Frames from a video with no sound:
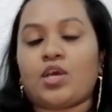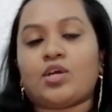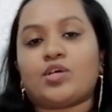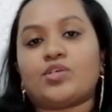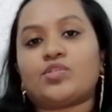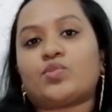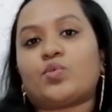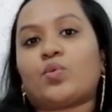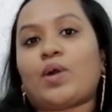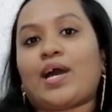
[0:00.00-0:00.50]

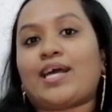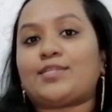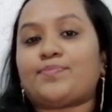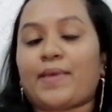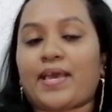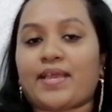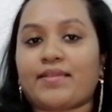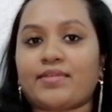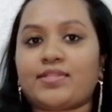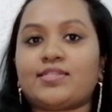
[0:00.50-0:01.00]
So as
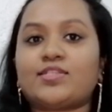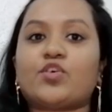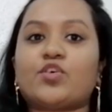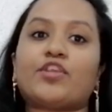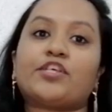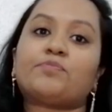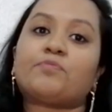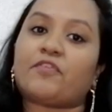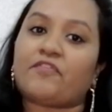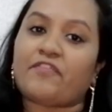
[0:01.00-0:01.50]
parents or
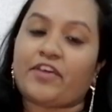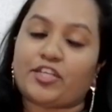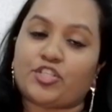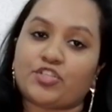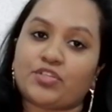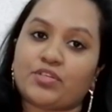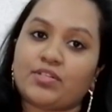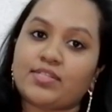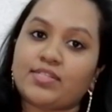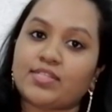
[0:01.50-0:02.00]
as
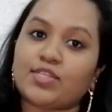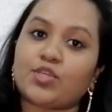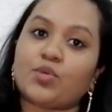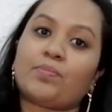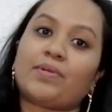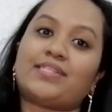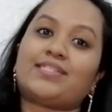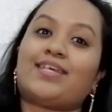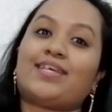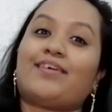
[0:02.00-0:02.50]
professionals, you
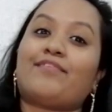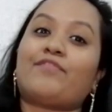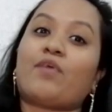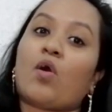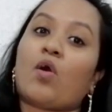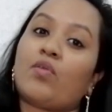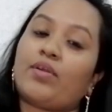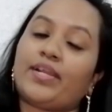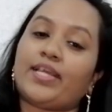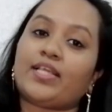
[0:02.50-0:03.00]
must have
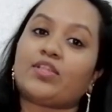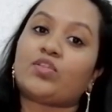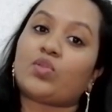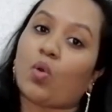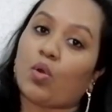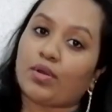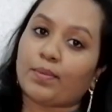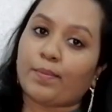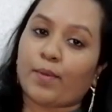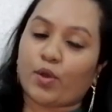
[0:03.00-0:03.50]
already
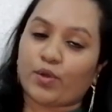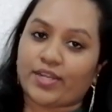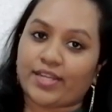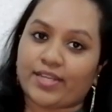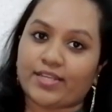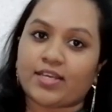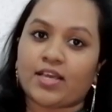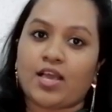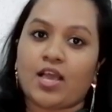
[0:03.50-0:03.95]
thought about it.